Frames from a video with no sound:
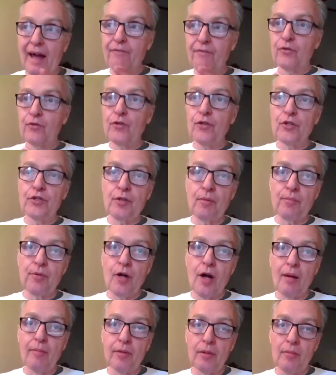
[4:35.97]
after there's a
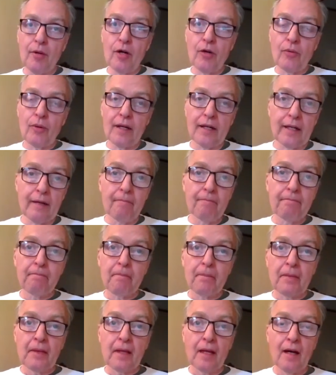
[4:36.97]
problem already.
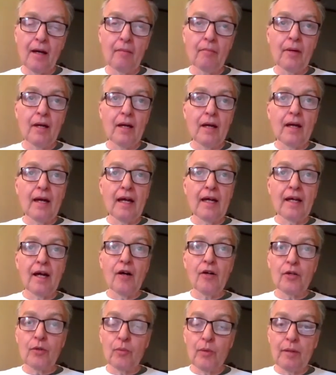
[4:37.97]
And
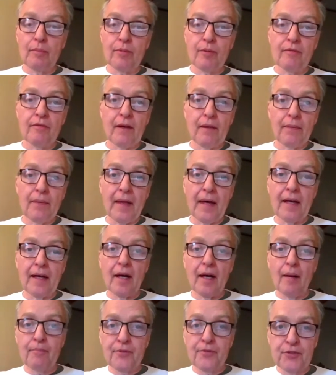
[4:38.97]
how can we prevent
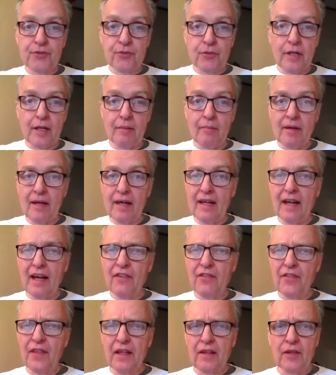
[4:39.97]
that upstream? And
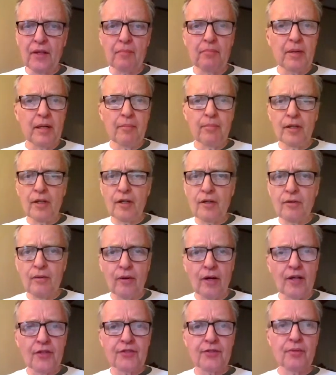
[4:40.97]
I think that people
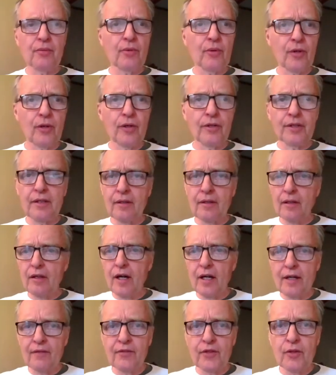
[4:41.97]
across the world and
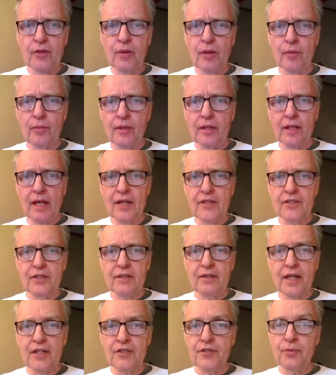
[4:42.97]
a lot of you are
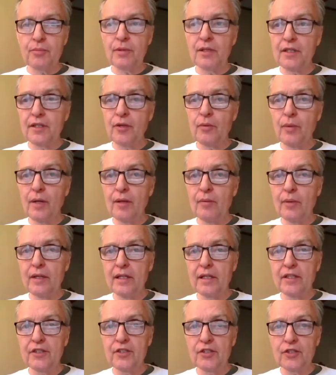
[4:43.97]
realizing that's really the way
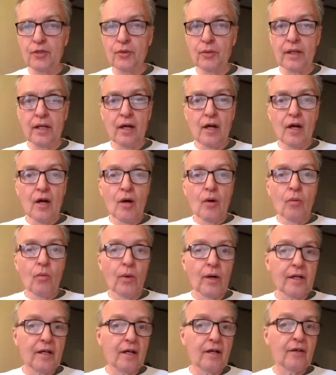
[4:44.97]
we need to do it.
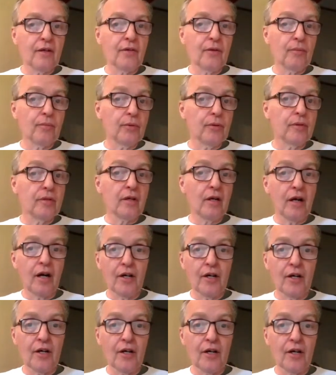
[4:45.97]
What are the root
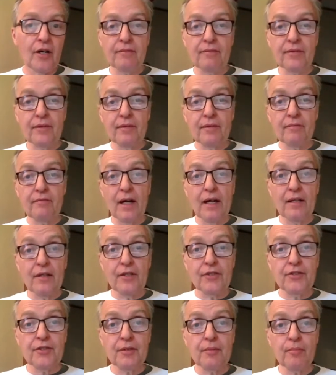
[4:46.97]
causes of the
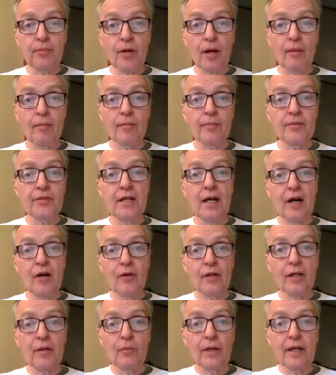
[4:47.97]
violence and problems, and
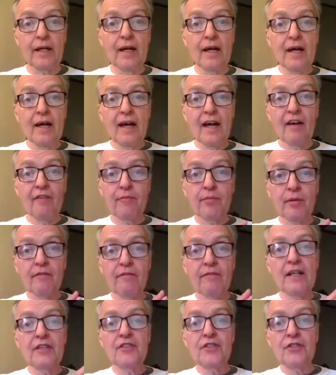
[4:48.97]
how can we have
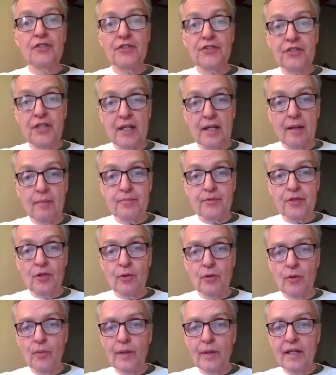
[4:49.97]
prevention set up
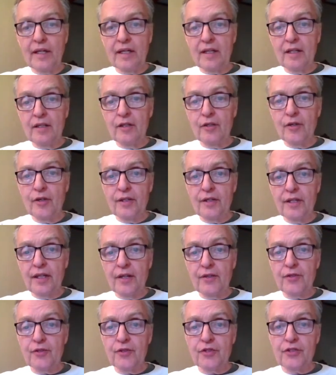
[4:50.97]
so that we can
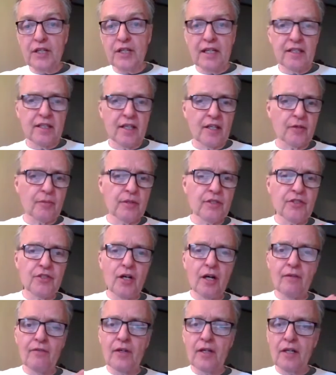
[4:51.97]
learn and understand how to
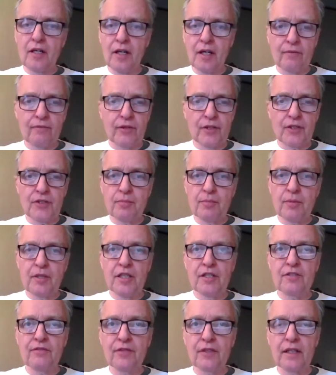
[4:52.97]
resolve our conflicts
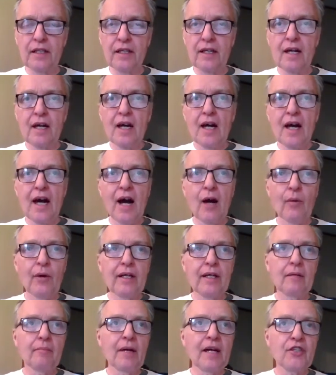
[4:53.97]
peacefully, how
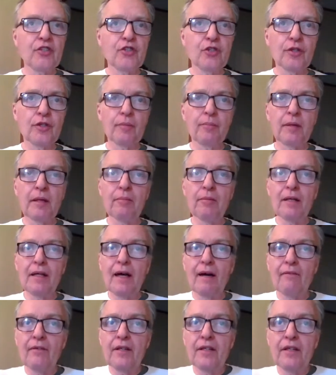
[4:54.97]
we can make sure that
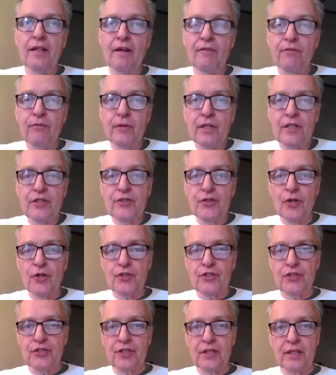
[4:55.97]
people have enough
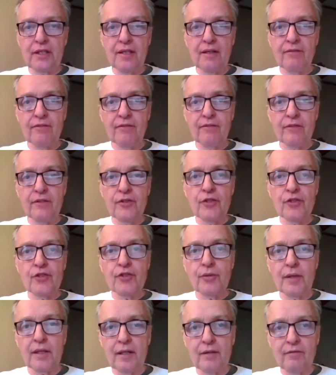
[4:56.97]
resources and enough of a
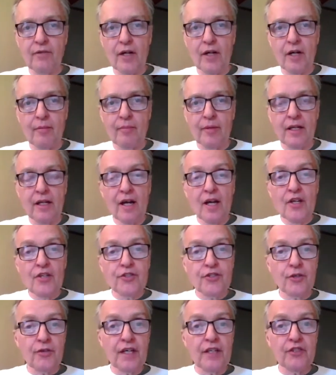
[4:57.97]
nurturing environment
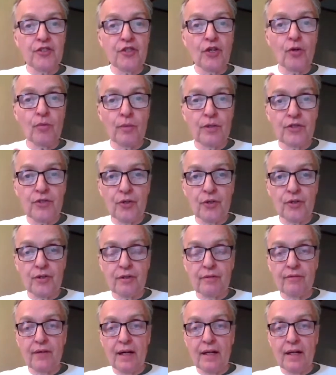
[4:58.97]
so they don't resort